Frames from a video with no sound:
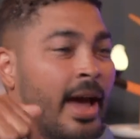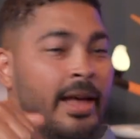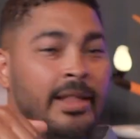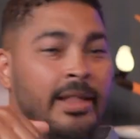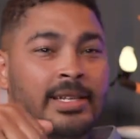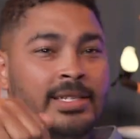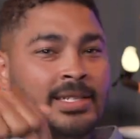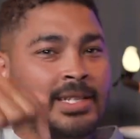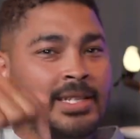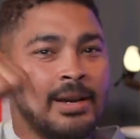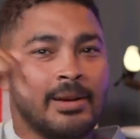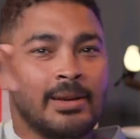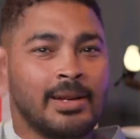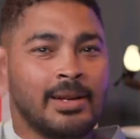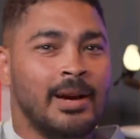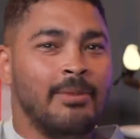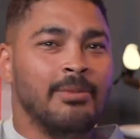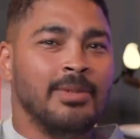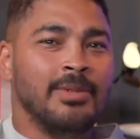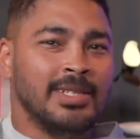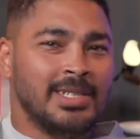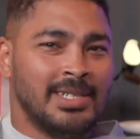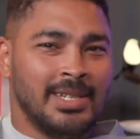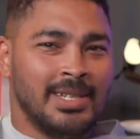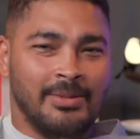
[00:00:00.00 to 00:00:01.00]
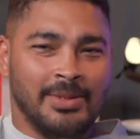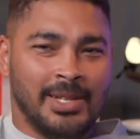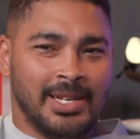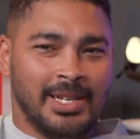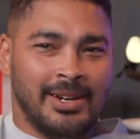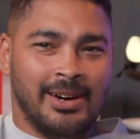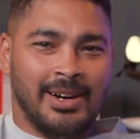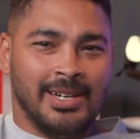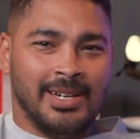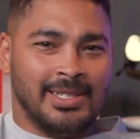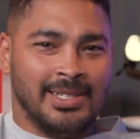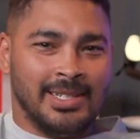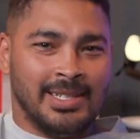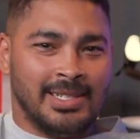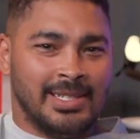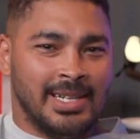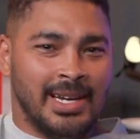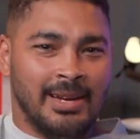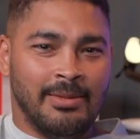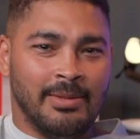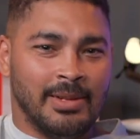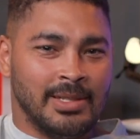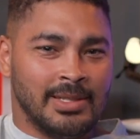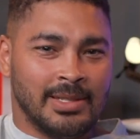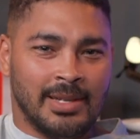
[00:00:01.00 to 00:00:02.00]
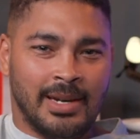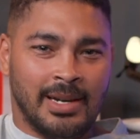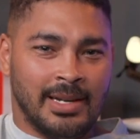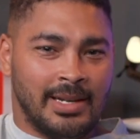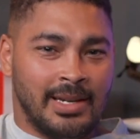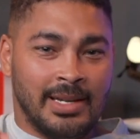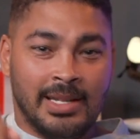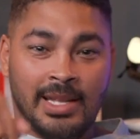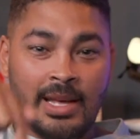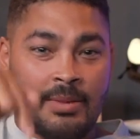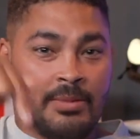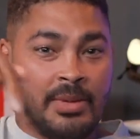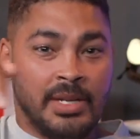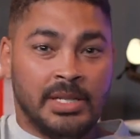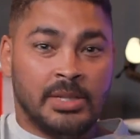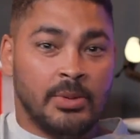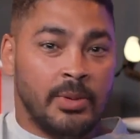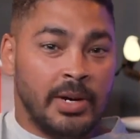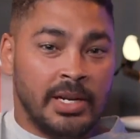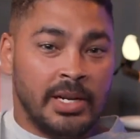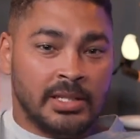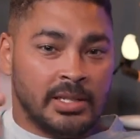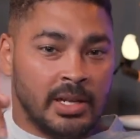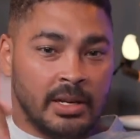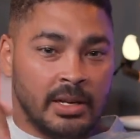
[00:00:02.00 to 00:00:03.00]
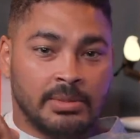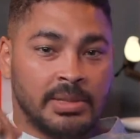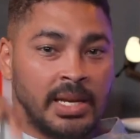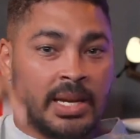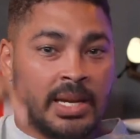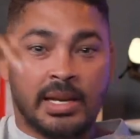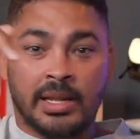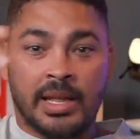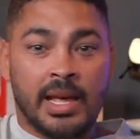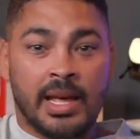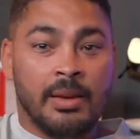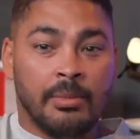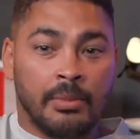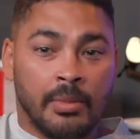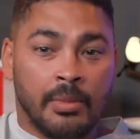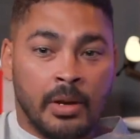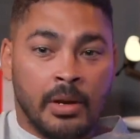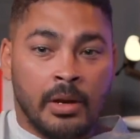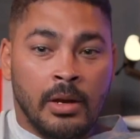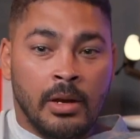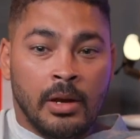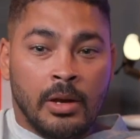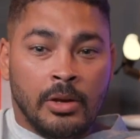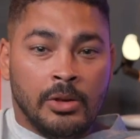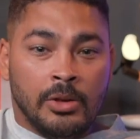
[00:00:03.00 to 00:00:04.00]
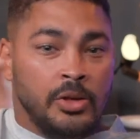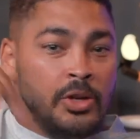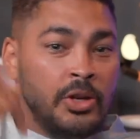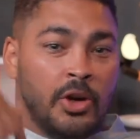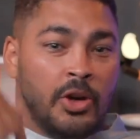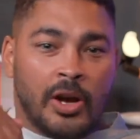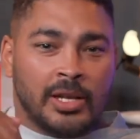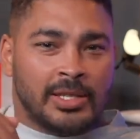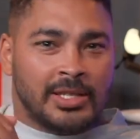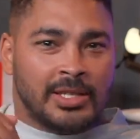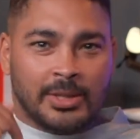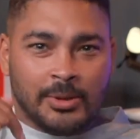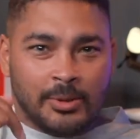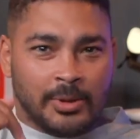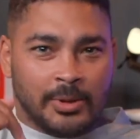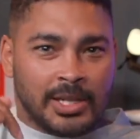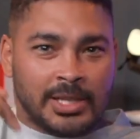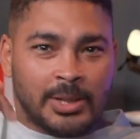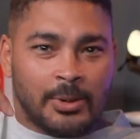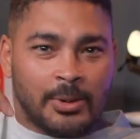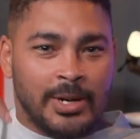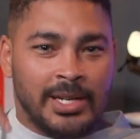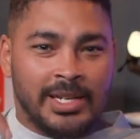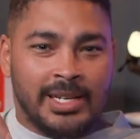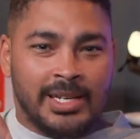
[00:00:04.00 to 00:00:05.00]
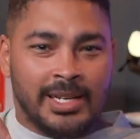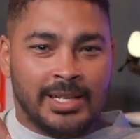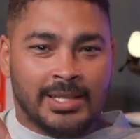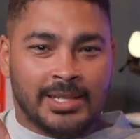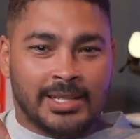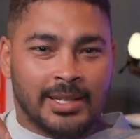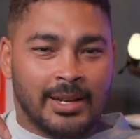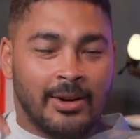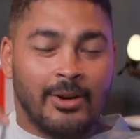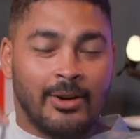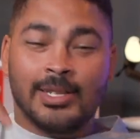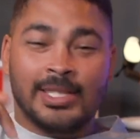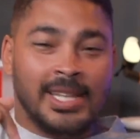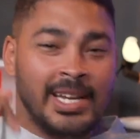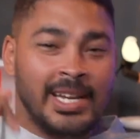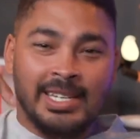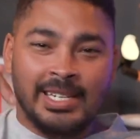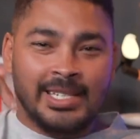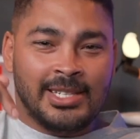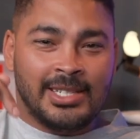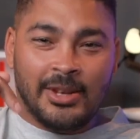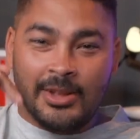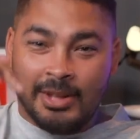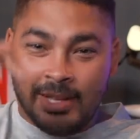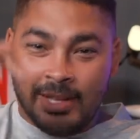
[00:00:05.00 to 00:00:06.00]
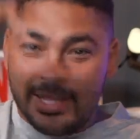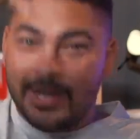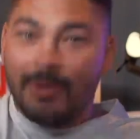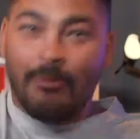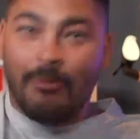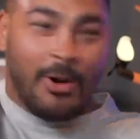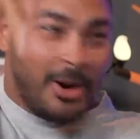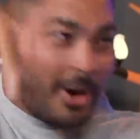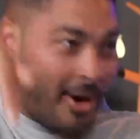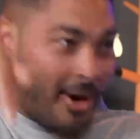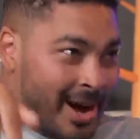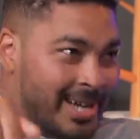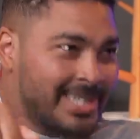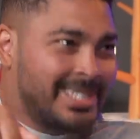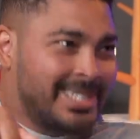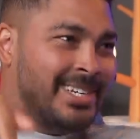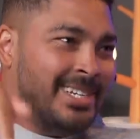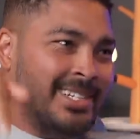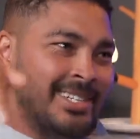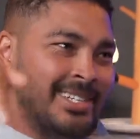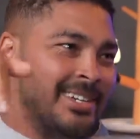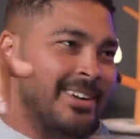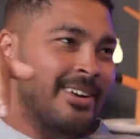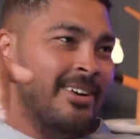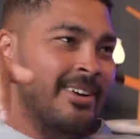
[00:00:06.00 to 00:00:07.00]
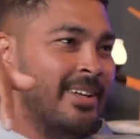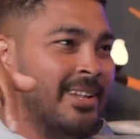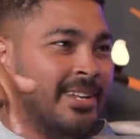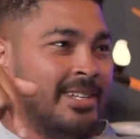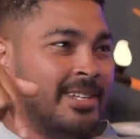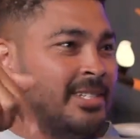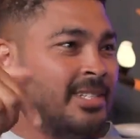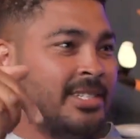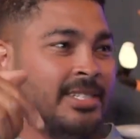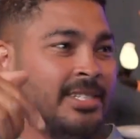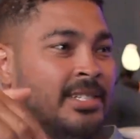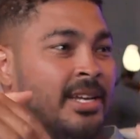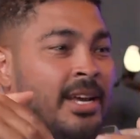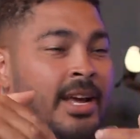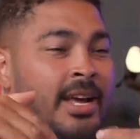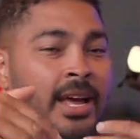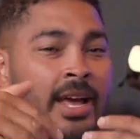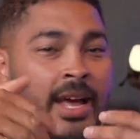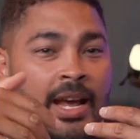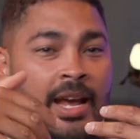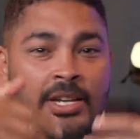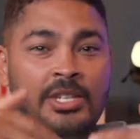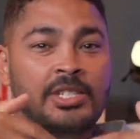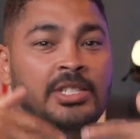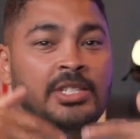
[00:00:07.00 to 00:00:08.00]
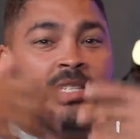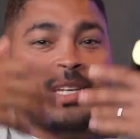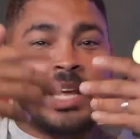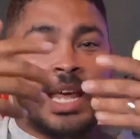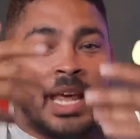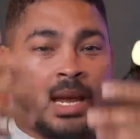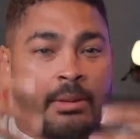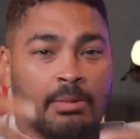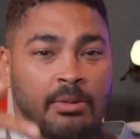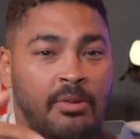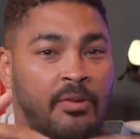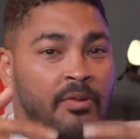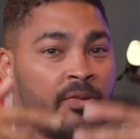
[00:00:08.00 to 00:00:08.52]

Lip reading: And there's some of the guys in the team that's like in their mid-20s, I'm saying to them, you guys are doing it 10 years earlier than what I did, And it's just, it just keeps